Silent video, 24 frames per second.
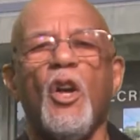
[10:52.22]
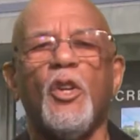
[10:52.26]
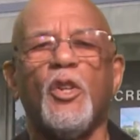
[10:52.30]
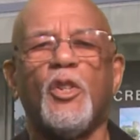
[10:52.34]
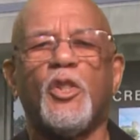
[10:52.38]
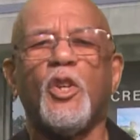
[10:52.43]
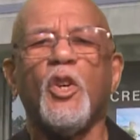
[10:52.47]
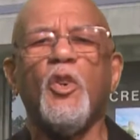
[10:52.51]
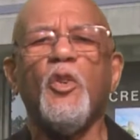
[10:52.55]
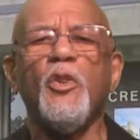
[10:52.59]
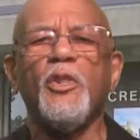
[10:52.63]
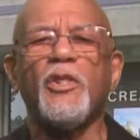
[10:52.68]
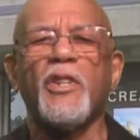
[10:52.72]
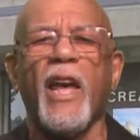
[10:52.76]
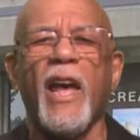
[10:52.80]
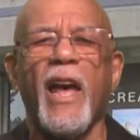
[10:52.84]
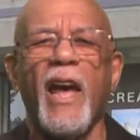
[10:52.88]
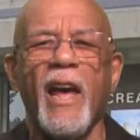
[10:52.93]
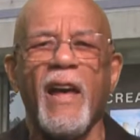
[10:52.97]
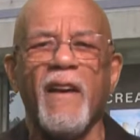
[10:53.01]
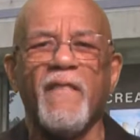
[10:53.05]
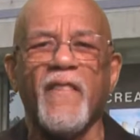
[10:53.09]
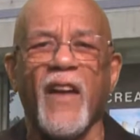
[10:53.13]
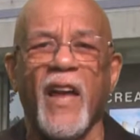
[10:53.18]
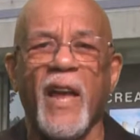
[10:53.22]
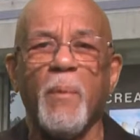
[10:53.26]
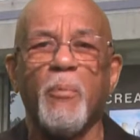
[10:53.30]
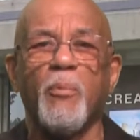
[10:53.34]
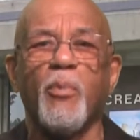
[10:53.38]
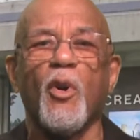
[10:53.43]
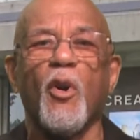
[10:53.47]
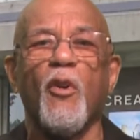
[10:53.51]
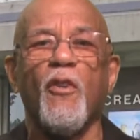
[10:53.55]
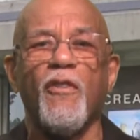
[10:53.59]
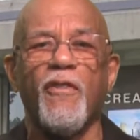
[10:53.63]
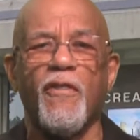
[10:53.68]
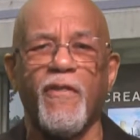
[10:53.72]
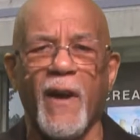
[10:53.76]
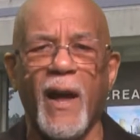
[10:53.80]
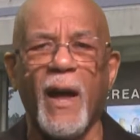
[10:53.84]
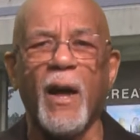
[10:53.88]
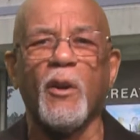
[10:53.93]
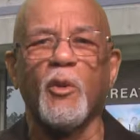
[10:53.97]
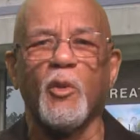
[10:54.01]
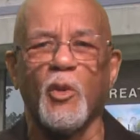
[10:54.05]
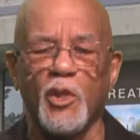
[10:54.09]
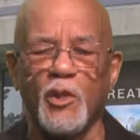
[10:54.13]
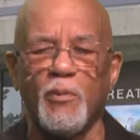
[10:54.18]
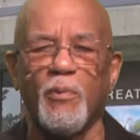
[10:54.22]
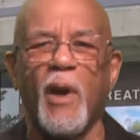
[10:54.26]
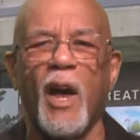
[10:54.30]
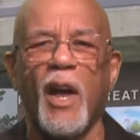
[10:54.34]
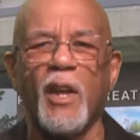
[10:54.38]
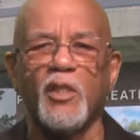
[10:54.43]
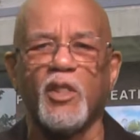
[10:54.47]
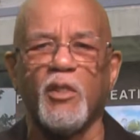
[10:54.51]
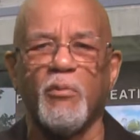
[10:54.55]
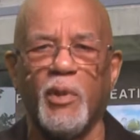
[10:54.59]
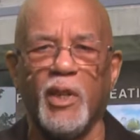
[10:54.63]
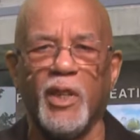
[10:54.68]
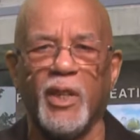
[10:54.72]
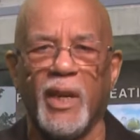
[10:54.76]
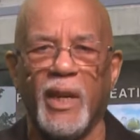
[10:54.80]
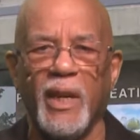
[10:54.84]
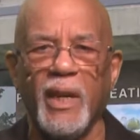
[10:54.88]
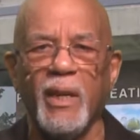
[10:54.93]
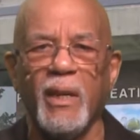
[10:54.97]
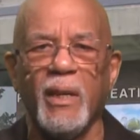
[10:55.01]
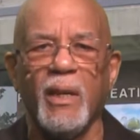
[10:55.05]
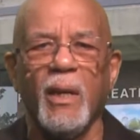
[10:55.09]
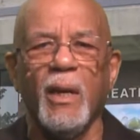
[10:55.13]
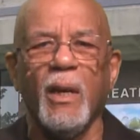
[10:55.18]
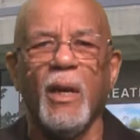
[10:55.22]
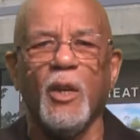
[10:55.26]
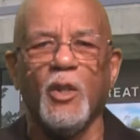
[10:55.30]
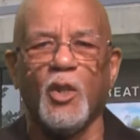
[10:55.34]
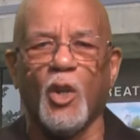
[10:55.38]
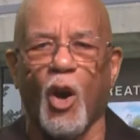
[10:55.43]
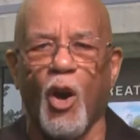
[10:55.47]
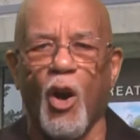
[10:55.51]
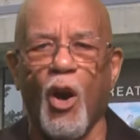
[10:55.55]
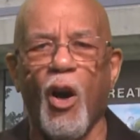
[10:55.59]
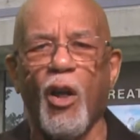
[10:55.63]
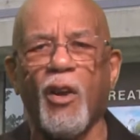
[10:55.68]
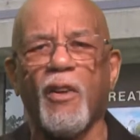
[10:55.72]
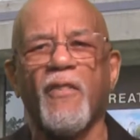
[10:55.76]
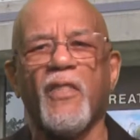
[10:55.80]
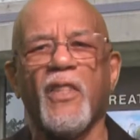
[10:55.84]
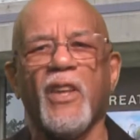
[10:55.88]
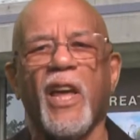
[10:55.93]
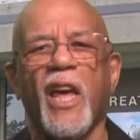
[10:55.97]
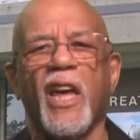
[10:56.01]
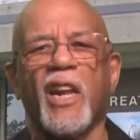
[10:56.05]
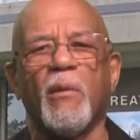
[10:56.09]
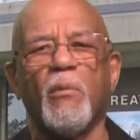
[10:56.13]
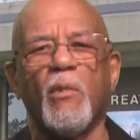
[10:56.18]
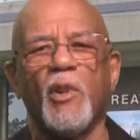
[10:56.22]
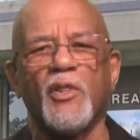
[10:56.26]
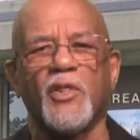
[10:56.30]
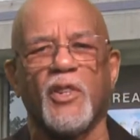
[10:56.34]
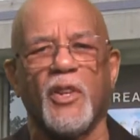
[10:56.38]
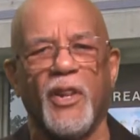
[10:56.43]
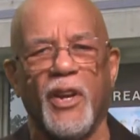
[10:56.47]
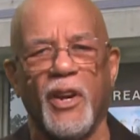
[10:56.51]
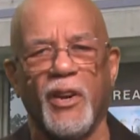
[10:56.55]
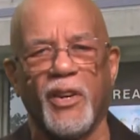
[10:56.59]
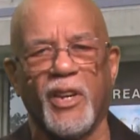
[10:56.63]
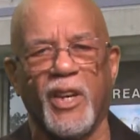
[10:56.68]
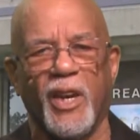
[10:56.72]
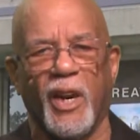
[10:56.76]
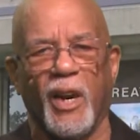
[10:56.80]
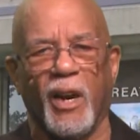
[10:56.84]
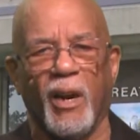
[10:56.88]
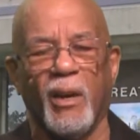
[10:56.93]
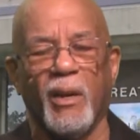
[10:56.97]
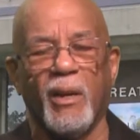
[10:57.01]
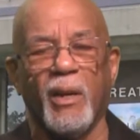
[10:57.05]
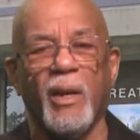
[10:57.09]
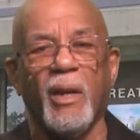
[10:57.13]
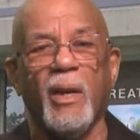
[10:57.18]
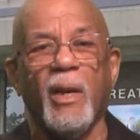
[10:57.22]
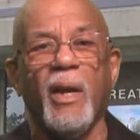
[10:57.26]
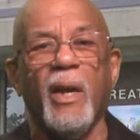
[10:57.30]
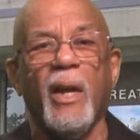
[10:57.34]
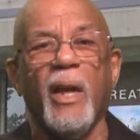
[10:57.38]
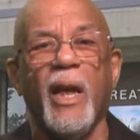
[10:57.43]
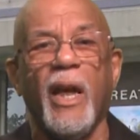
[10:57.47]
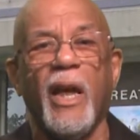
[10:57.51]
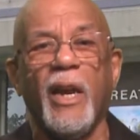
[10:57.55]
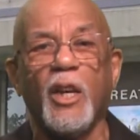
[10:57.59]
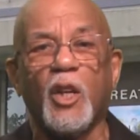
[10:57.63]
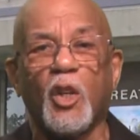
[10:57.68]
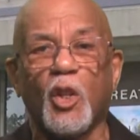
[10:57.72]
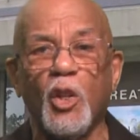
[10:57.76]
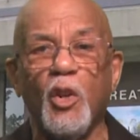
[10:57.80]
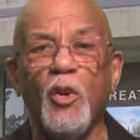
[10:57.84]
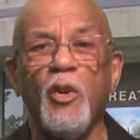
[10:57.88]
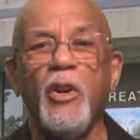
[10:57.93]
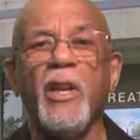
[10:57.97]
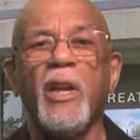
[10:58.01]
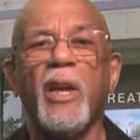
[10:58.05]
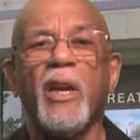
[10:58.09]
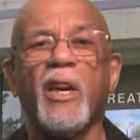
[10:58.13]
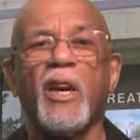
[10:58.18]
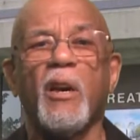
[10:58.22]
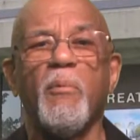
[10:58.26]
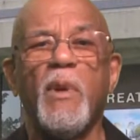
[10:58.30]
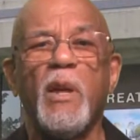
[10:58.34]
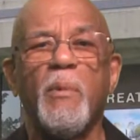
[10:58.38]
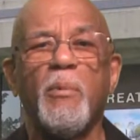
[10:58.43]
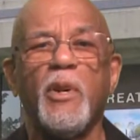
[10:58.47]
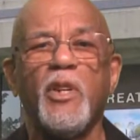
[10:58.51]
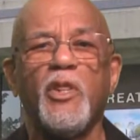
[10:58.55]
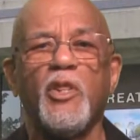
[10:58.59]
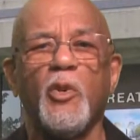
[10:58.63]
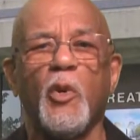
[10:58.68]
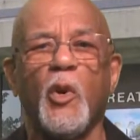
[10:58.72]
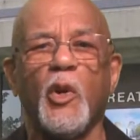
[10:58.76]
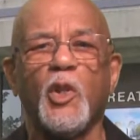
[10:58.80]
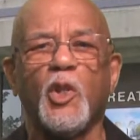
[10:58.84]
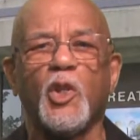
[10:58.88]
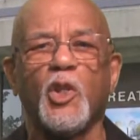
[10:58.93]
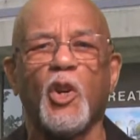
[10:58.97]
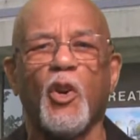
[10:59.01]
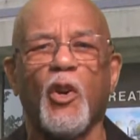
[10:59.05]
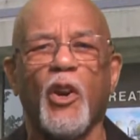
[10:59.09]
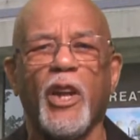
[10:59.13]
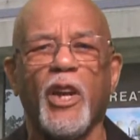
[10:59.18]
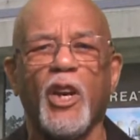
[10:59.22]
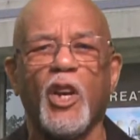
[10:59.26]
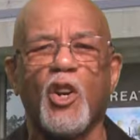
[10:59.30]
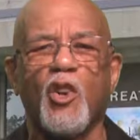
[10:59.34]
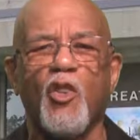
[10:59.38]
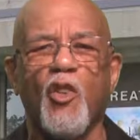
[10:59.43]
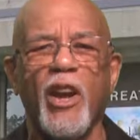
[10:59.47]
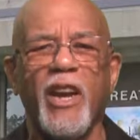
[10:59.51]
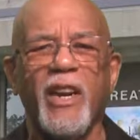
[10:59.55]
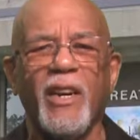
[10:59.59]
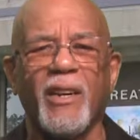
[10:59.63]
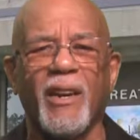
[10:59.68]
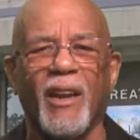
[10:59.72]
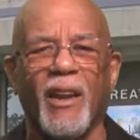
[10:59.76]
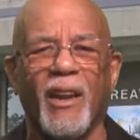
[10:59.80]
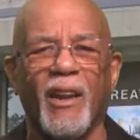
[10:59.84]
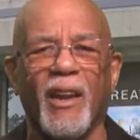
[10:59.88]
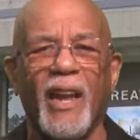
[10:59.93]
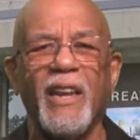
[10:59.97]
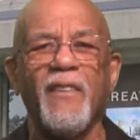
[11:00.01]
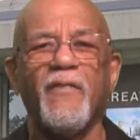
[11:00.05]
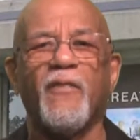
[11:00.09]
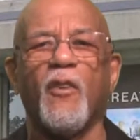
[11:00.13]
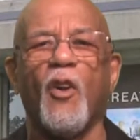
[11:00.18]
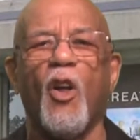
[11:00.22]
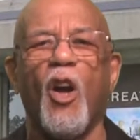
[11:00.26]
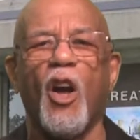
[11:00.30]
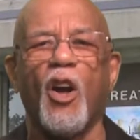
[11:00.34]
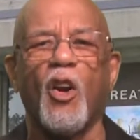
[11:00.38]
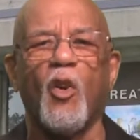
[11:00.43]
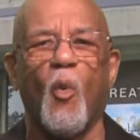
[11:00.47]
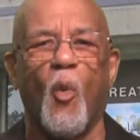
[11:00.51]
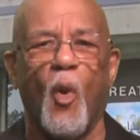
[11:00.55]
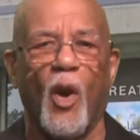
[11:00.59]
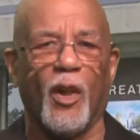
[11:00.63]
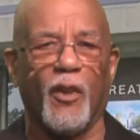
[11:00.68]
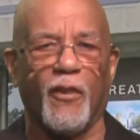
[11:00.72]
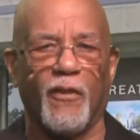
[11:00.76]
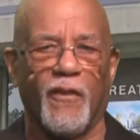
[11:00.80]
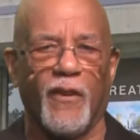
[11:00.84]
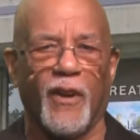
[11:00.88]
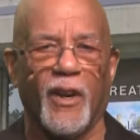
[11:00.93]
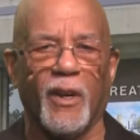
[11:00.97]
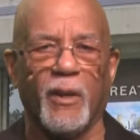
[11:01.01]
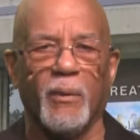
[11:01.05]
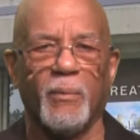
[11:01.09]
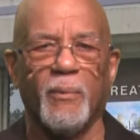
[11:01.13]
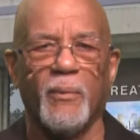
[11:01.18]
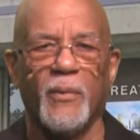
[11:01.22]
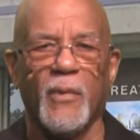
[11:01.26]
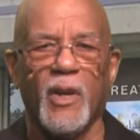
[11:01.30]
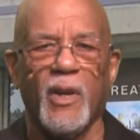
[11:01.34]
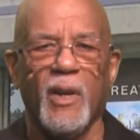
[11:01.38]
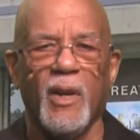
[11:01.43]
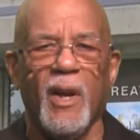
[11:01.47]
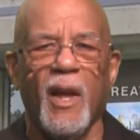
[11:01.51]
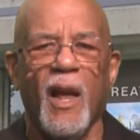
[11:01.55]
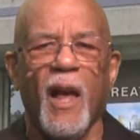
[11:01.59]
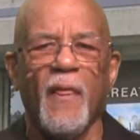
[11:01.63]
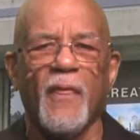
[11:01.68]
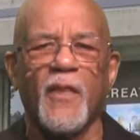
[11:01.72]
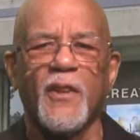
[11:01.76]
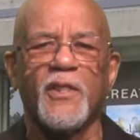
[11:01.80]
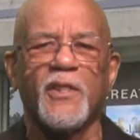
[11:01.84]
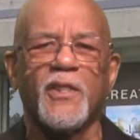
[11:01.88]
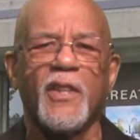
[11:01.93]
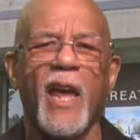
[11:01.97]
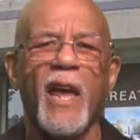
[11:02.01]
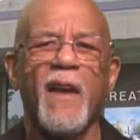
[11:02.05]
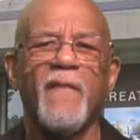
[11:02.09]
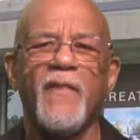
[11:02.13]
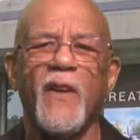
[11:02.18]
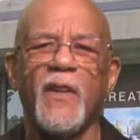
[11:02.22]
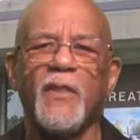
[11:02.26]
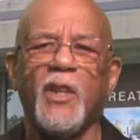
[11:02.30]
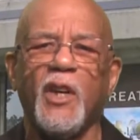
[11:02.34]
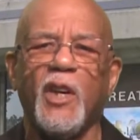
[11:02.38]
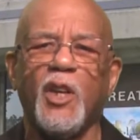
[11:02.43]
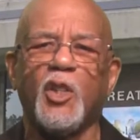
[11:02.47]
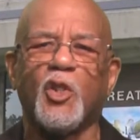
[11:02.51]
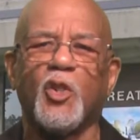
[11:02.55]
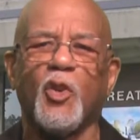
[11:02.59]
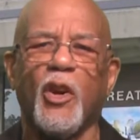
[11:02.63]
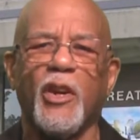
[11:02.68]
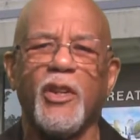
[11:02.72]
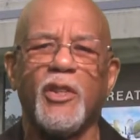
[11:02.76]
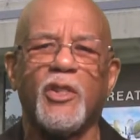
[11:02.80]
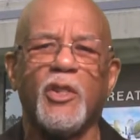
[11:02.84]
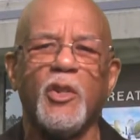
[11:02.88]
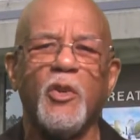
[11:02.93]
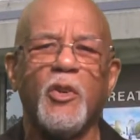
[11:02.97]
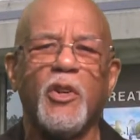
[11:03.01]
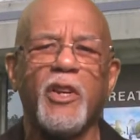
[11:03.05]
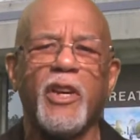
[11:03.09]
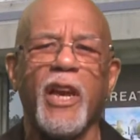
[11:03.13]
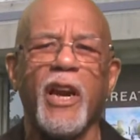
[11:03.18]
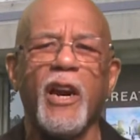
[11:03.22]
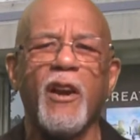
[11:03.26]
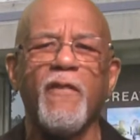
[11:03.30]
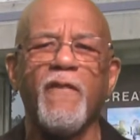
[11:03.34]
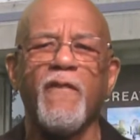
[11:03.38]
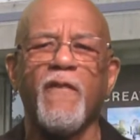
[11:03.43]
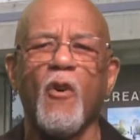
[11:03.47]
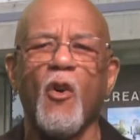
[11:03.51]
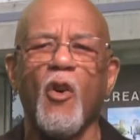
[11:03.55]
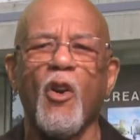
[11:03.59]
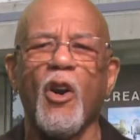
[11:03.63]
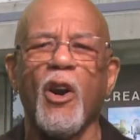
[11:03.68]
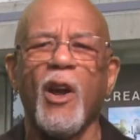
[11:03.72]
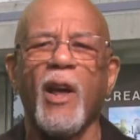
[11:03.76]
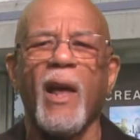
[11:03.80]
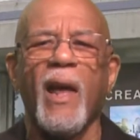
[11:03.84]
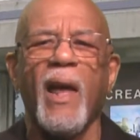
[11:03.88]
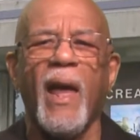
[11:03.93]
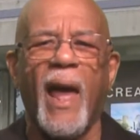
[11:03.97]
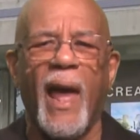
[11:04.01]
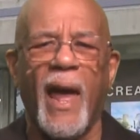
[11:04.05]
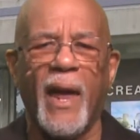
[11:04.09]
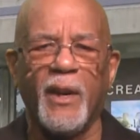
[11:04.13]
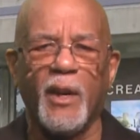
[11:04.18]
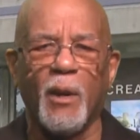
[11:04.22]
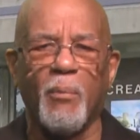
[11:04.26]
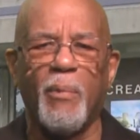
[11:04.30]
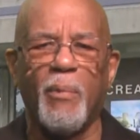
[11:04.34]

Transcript: Zoos have a profound responsibility to all of the animals in their care, including a commitment to ensuring great lifelong welfare. The staff at the Detroit Zoo care for and